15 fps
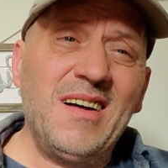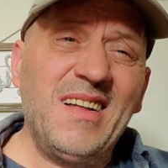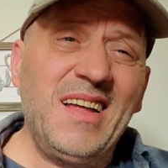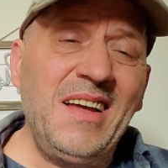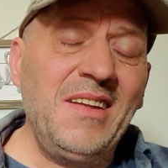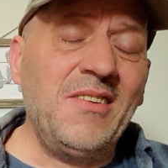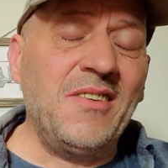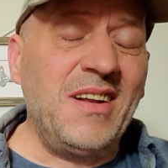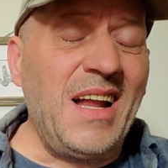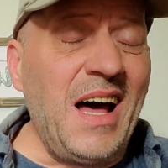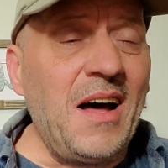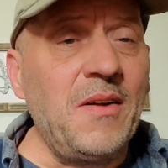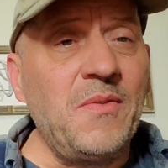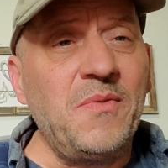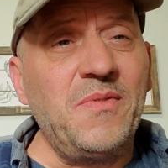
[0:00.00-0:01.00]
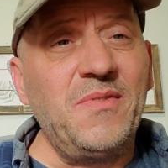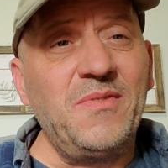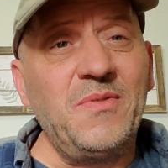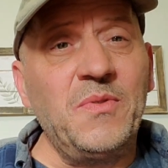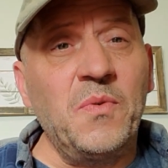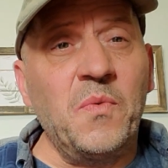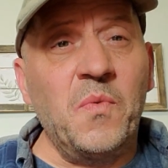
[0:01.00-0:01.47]
then you're not
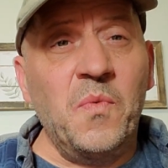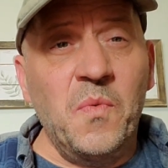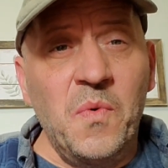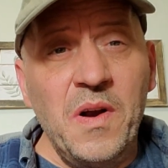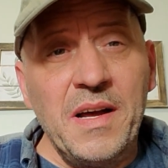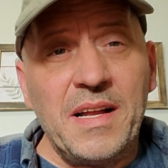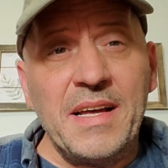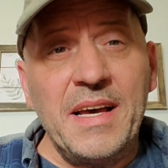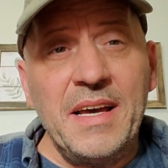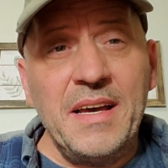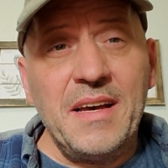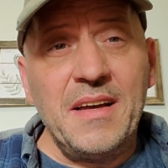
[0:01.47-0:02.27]
really